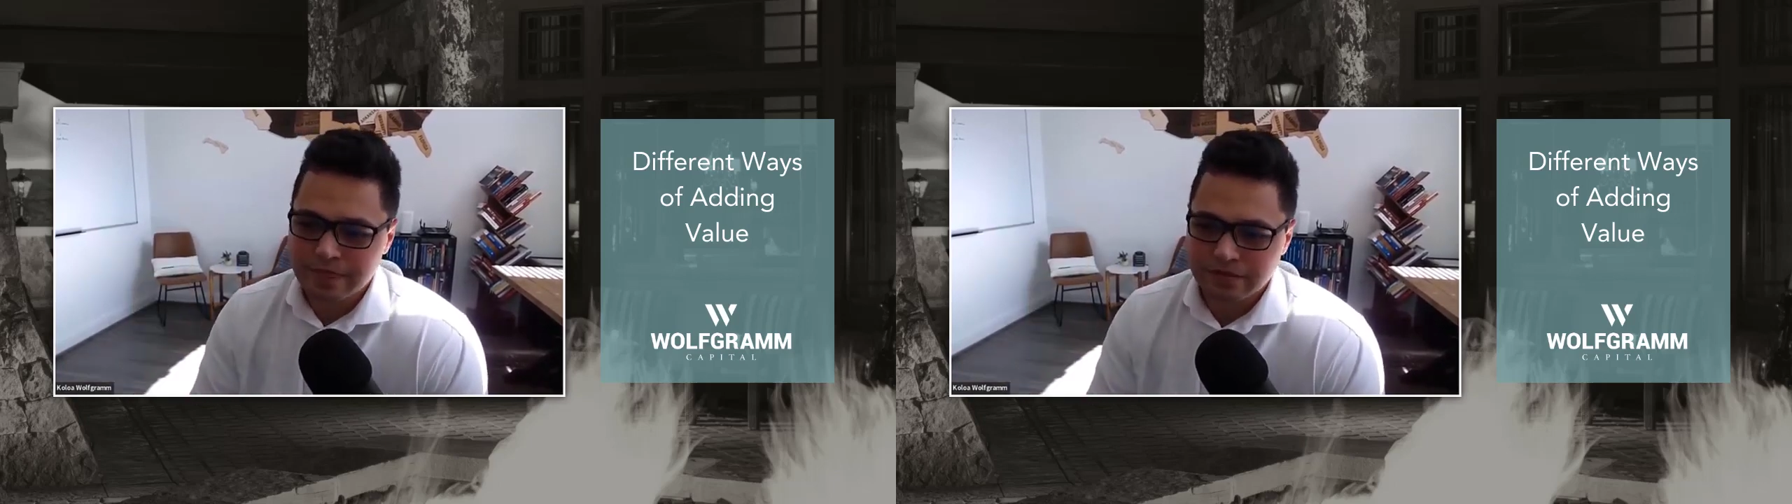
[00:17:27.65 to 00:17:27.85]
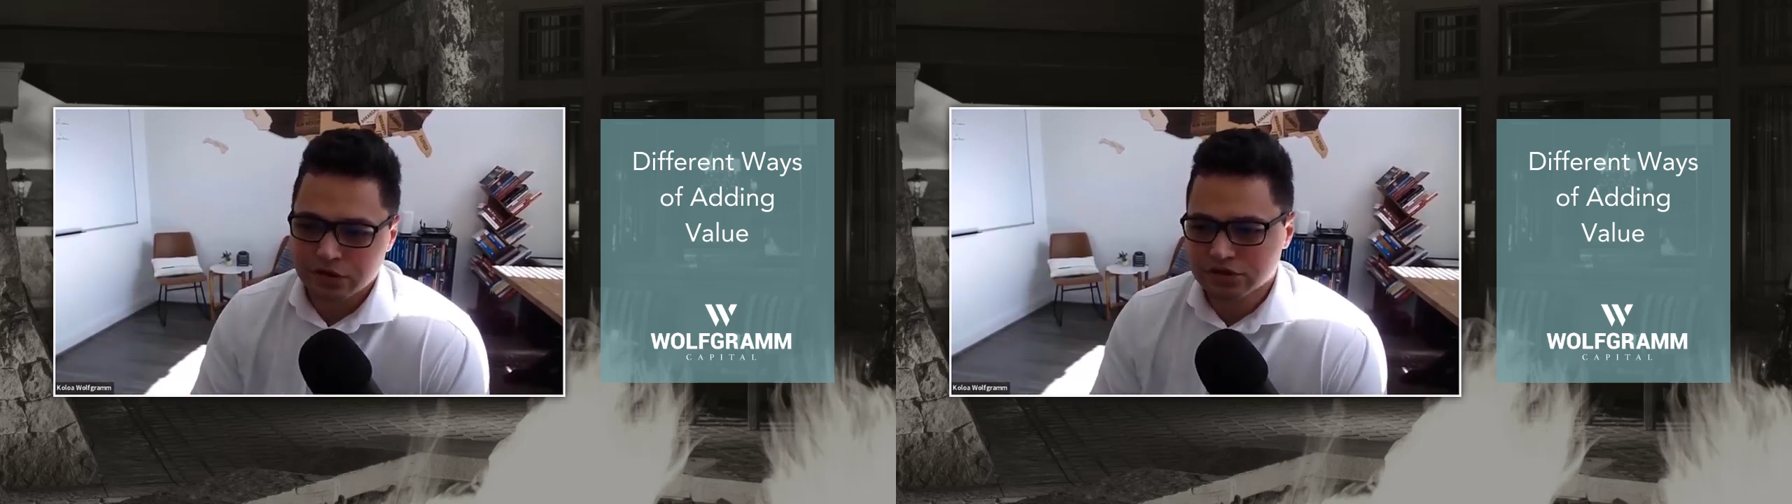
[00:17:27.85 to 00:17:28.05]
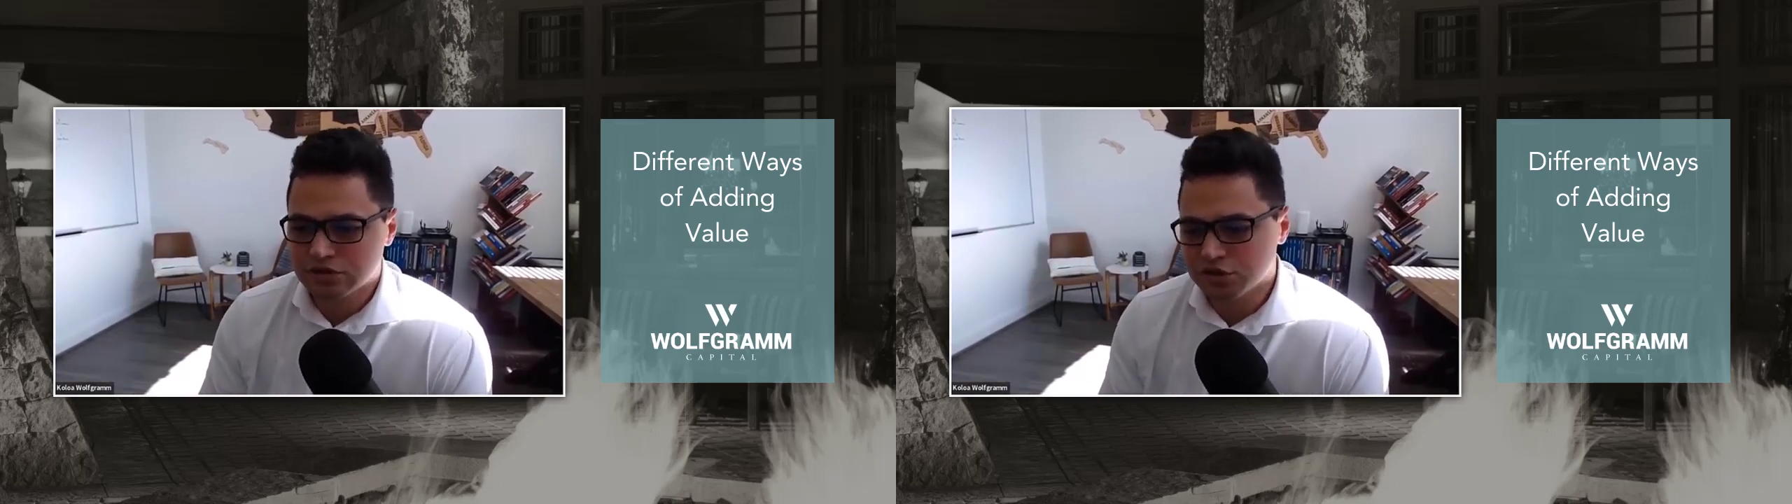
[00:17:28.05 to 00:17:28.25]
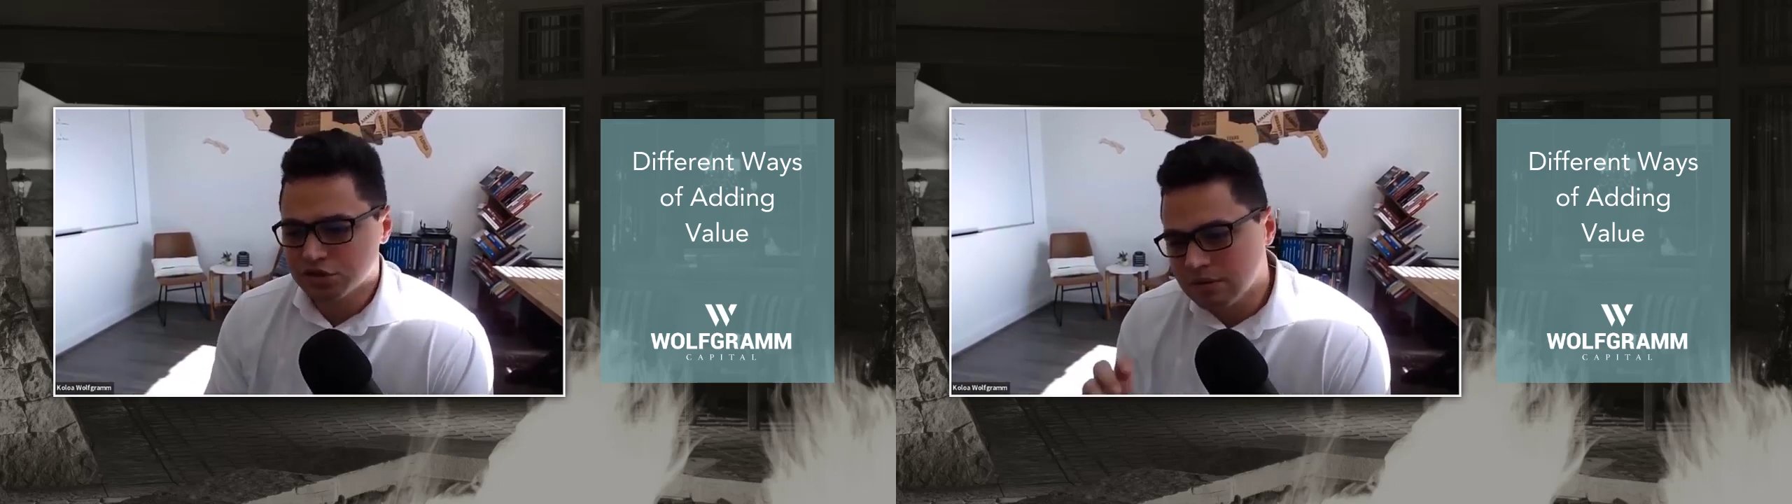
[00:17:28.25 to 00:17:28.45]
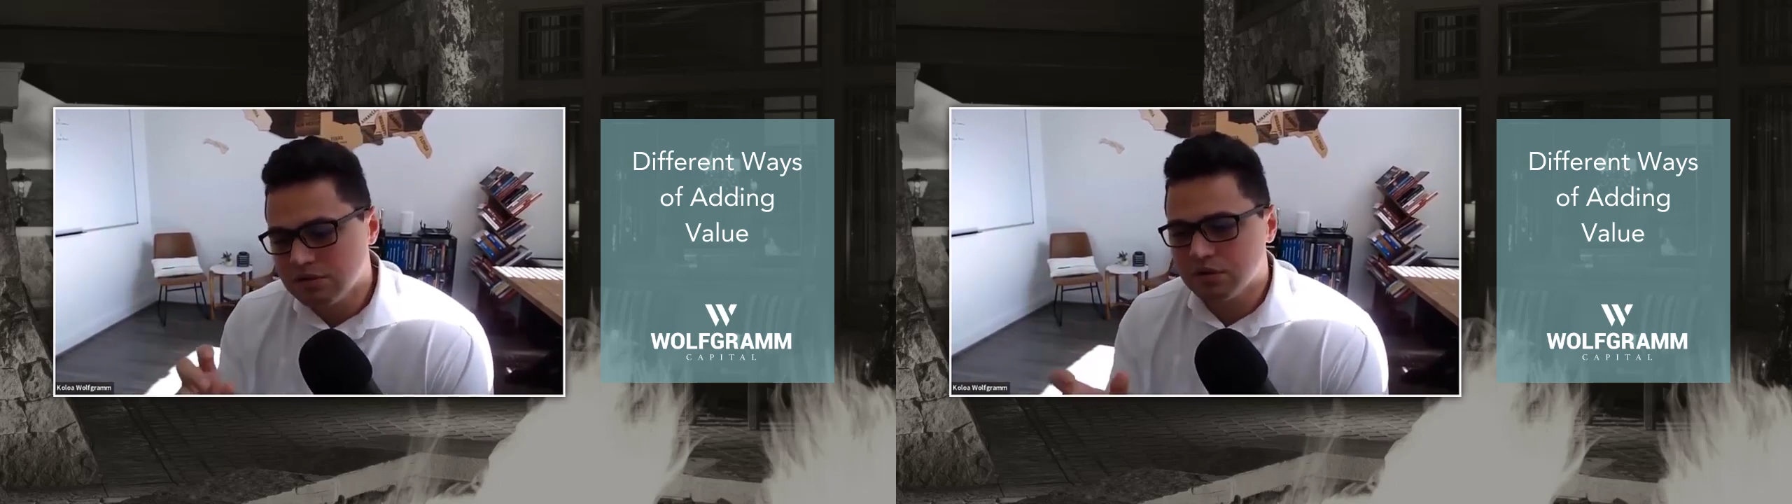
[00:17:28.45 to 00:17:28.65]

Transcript: There's some